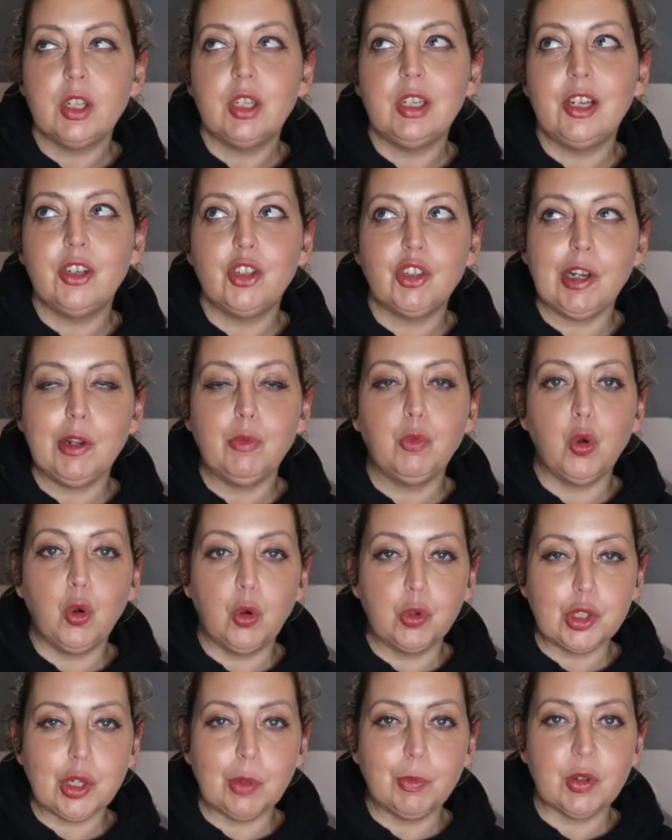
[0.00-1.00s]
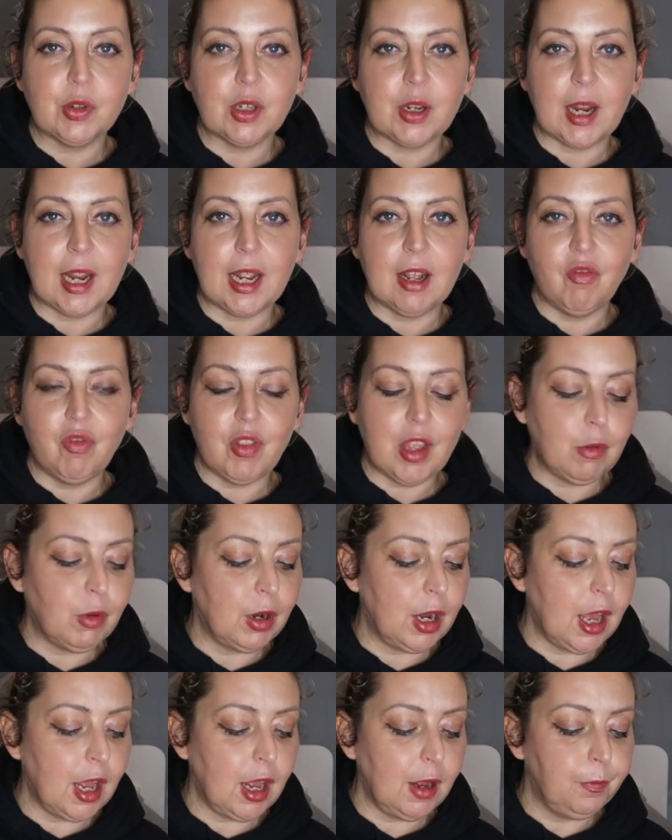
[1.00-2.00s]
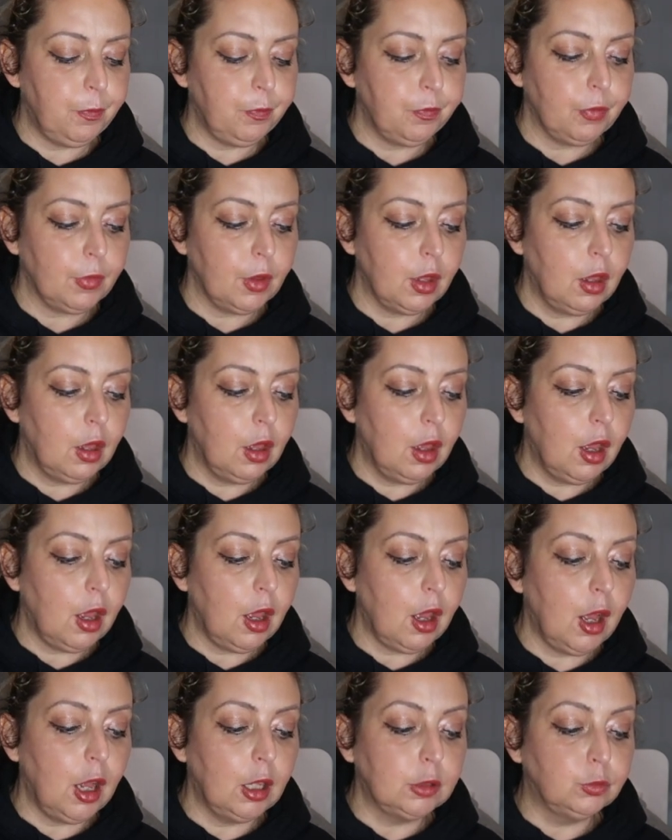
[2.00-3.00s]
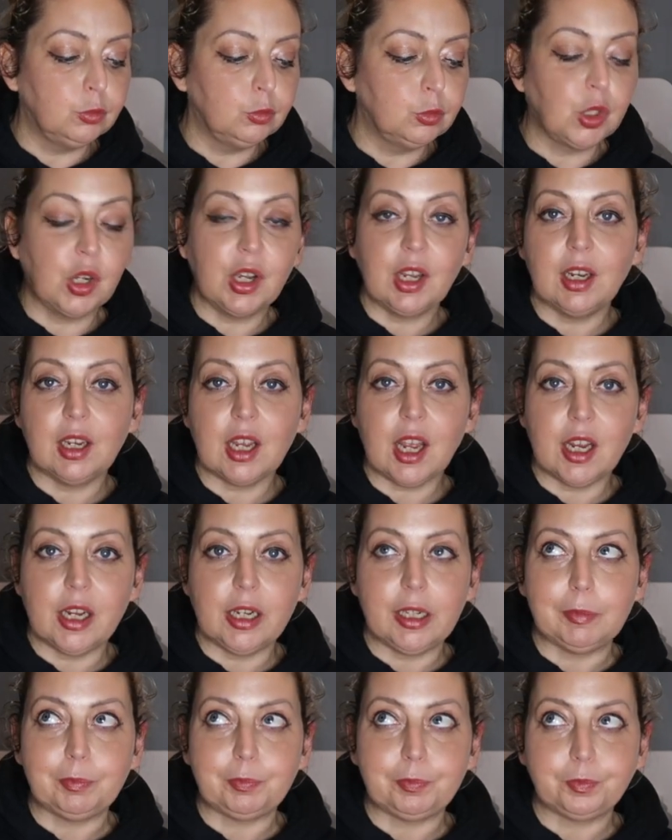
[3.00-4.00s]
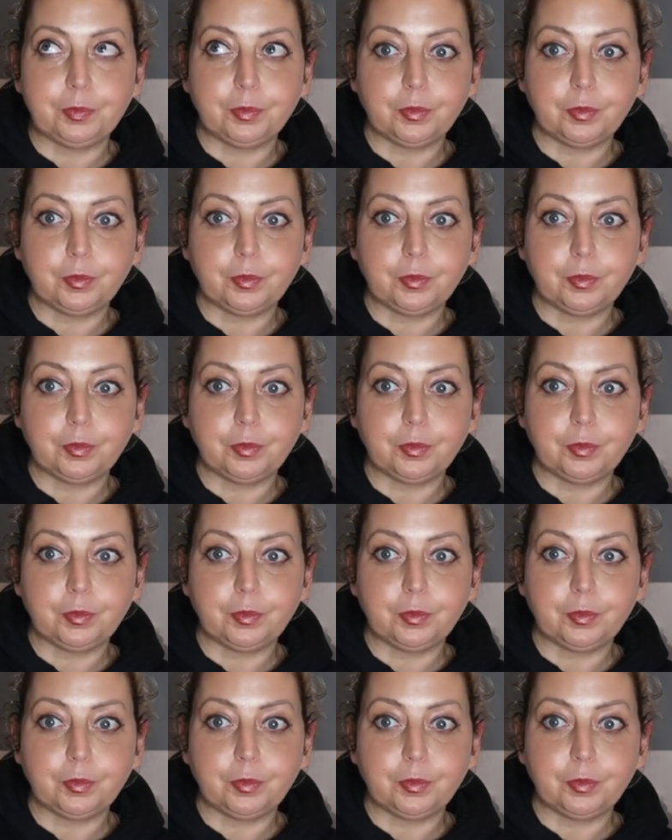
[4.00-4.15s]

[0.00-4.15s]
you literally walked up to it and they were like, what can I get you?